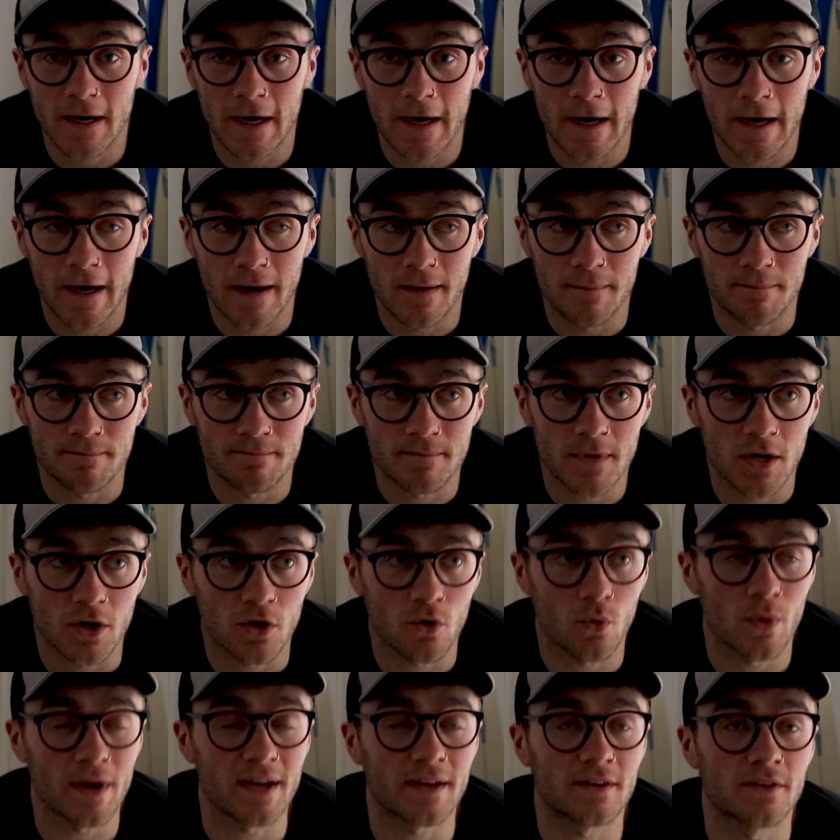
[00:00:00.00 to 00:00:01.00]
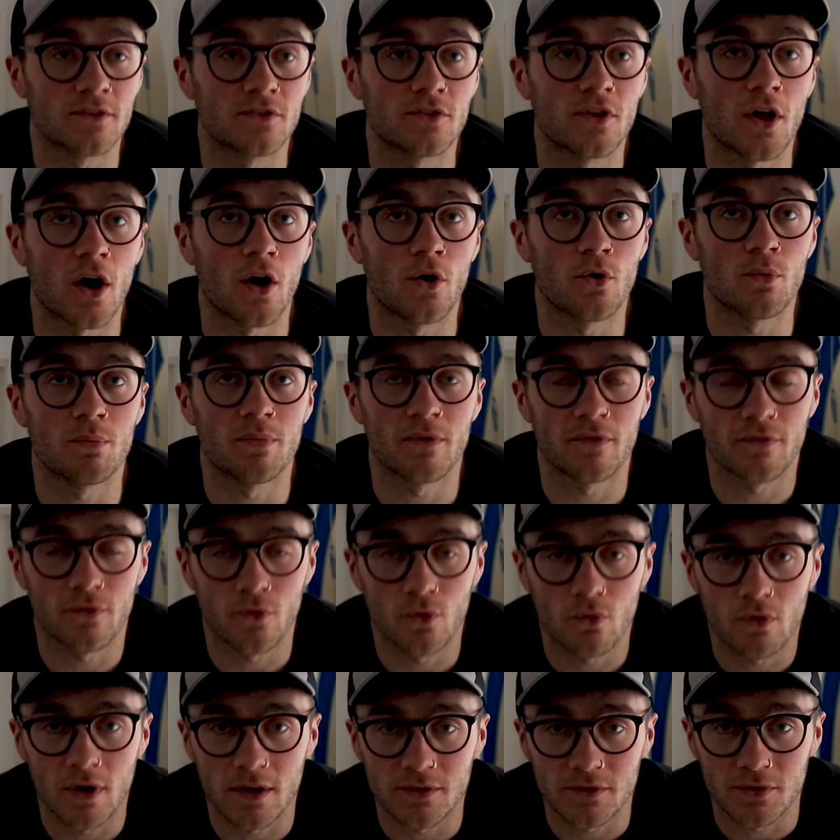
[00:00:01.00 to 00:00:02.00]
A quick note
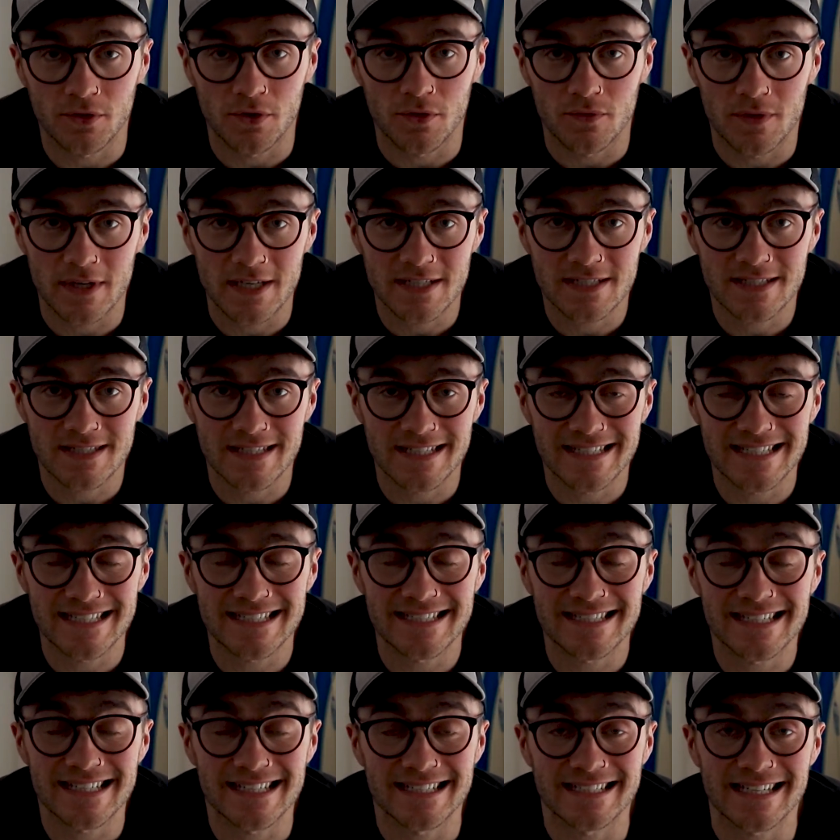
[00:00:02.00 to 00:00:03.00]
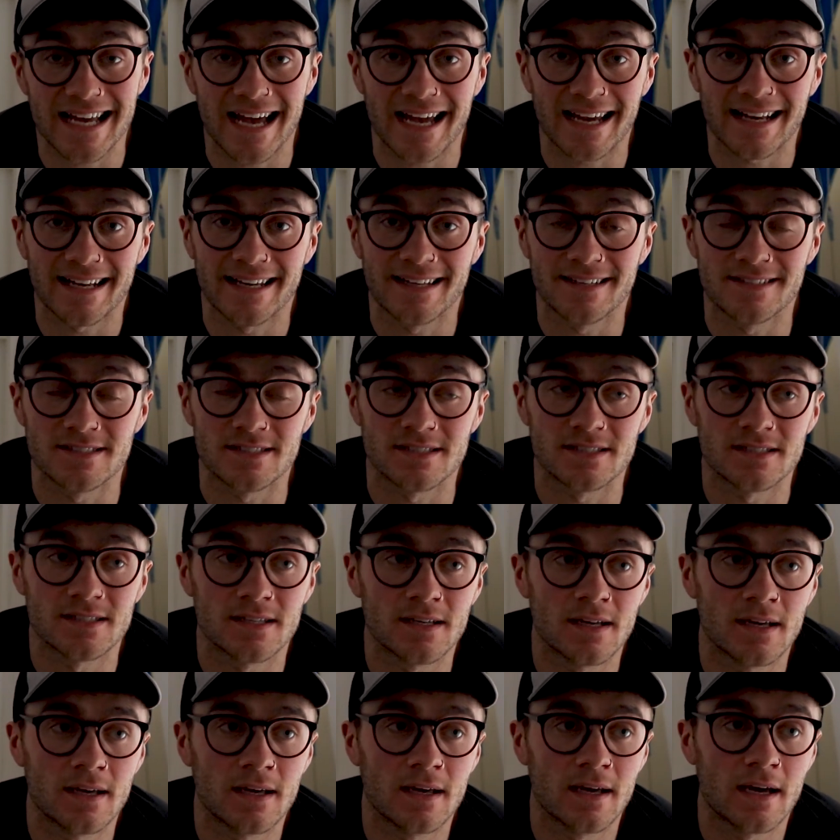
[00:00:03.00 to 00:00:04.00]
before I do this isn't exactly
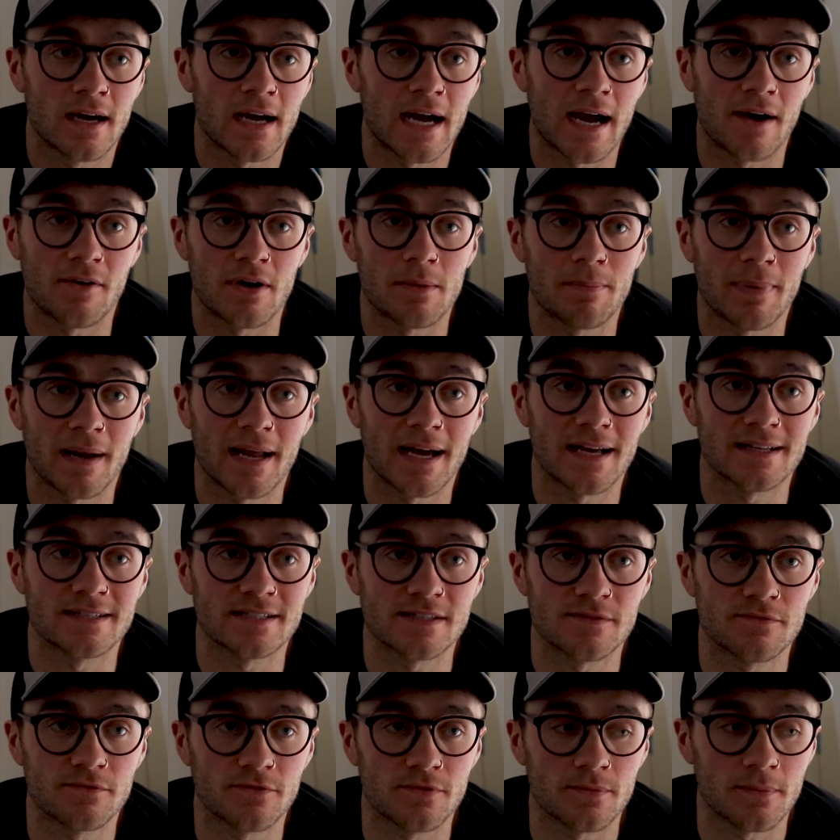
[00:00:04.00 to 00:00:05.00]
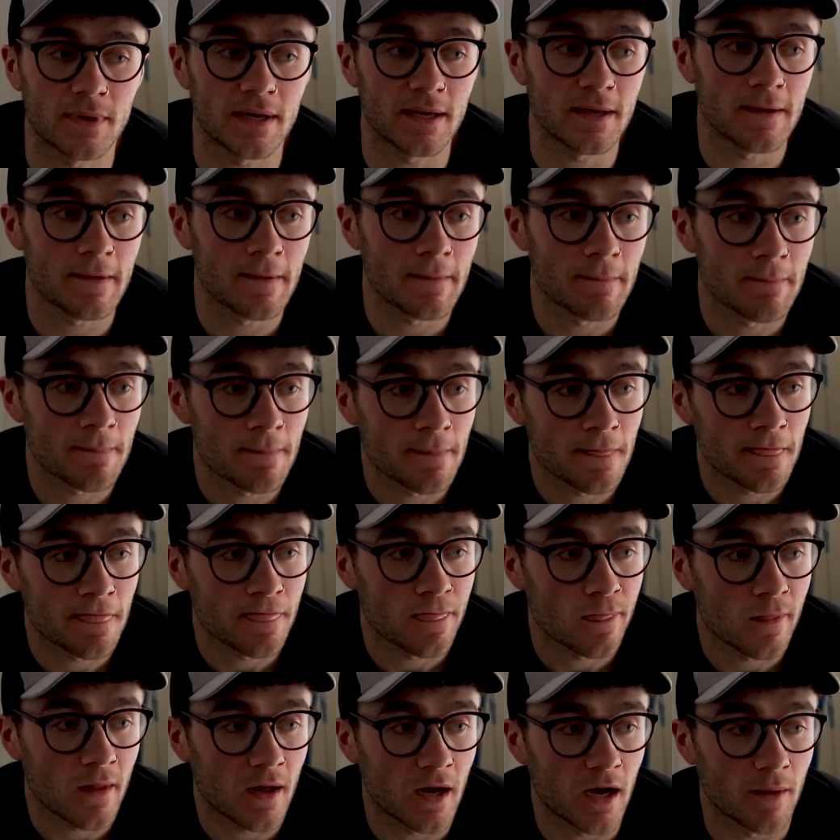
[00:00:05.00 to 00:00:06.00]
as Harry plans in for me.
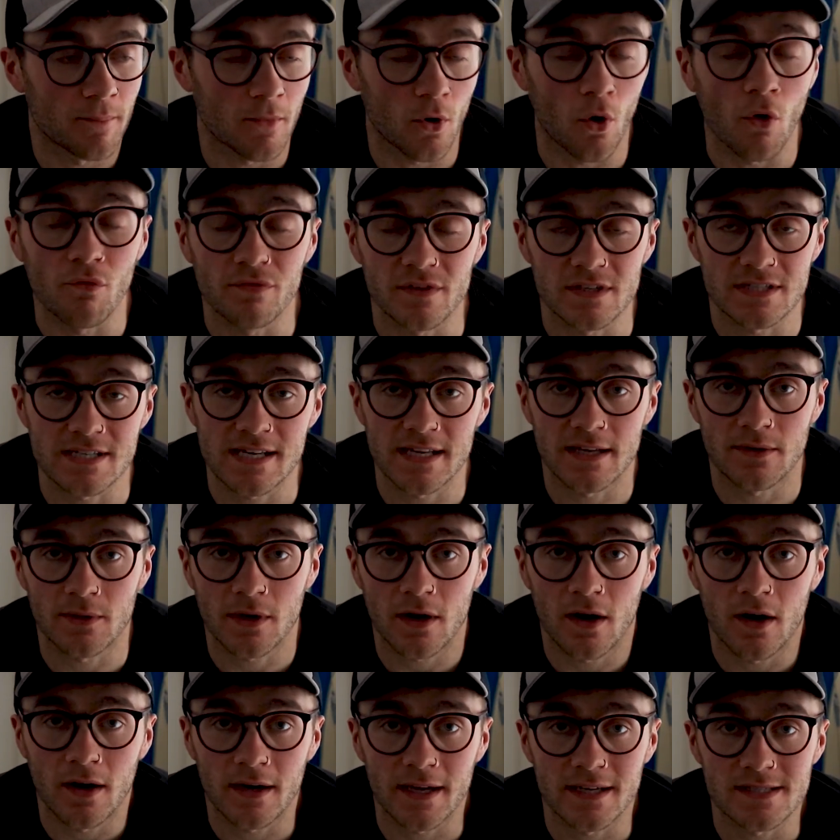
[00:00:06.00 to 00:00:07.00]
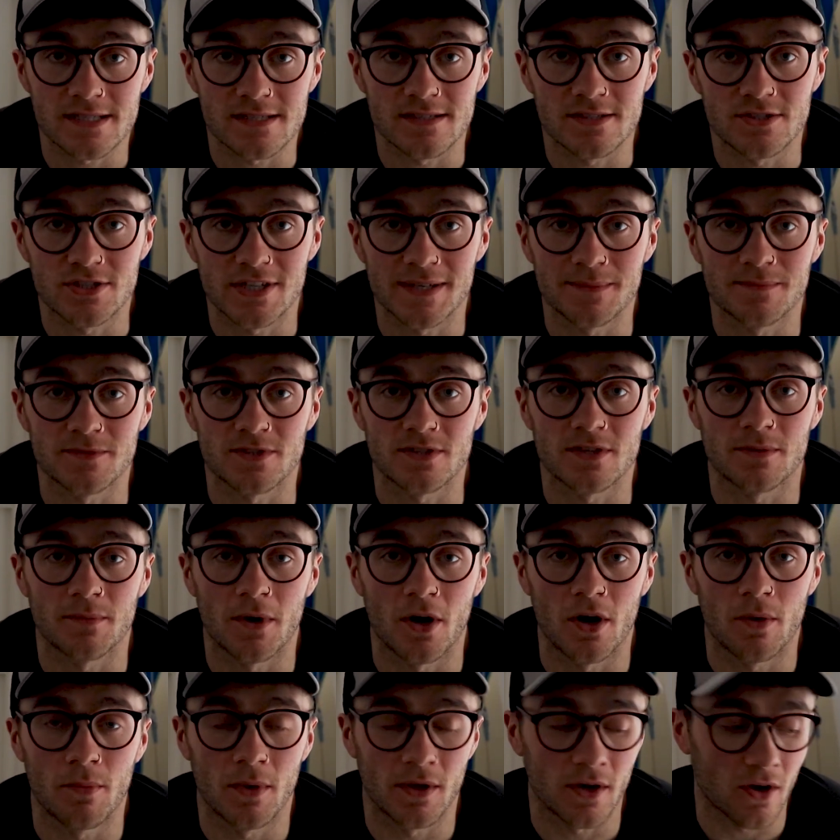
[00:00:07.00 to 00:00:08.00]
Obviously, you can't get to the gyms at the
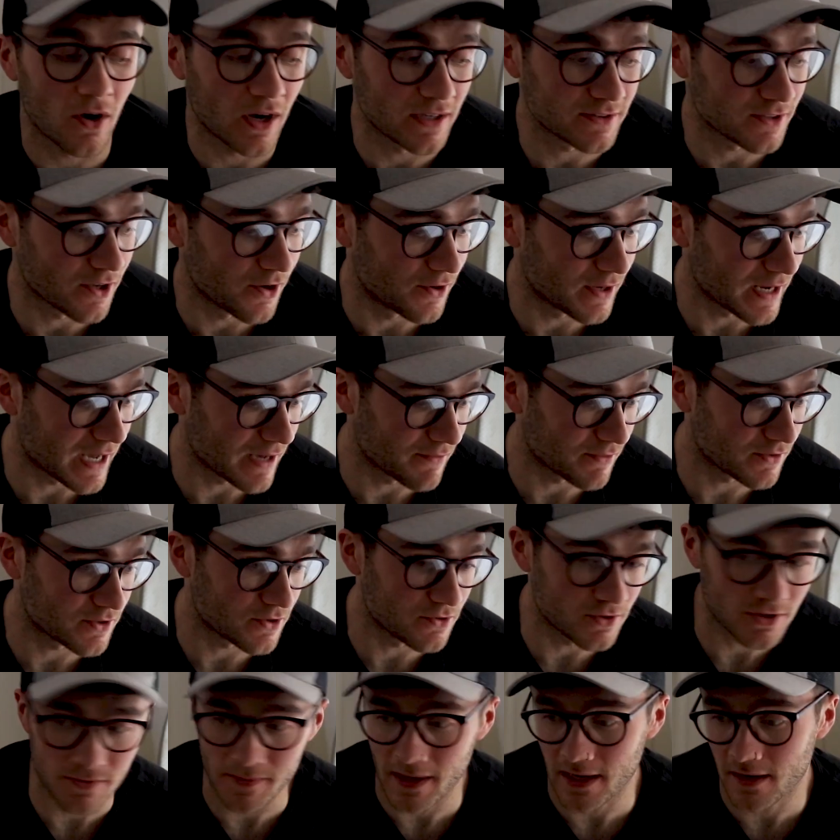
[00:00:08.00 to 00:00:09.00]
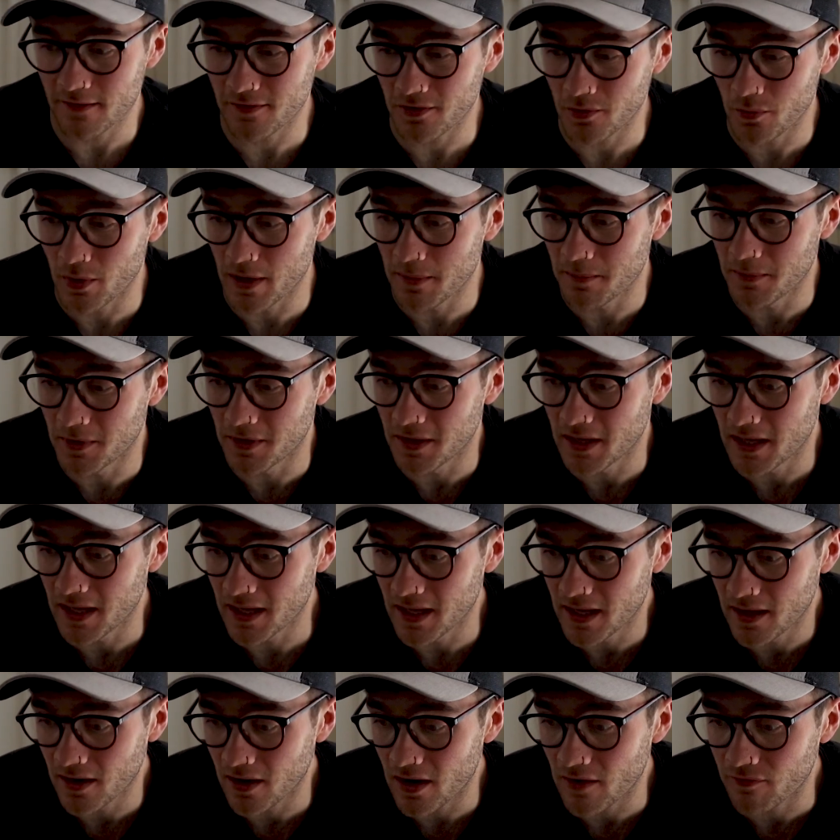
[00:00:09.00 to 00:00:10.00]
moment. I don't have a huge amount of equipment here.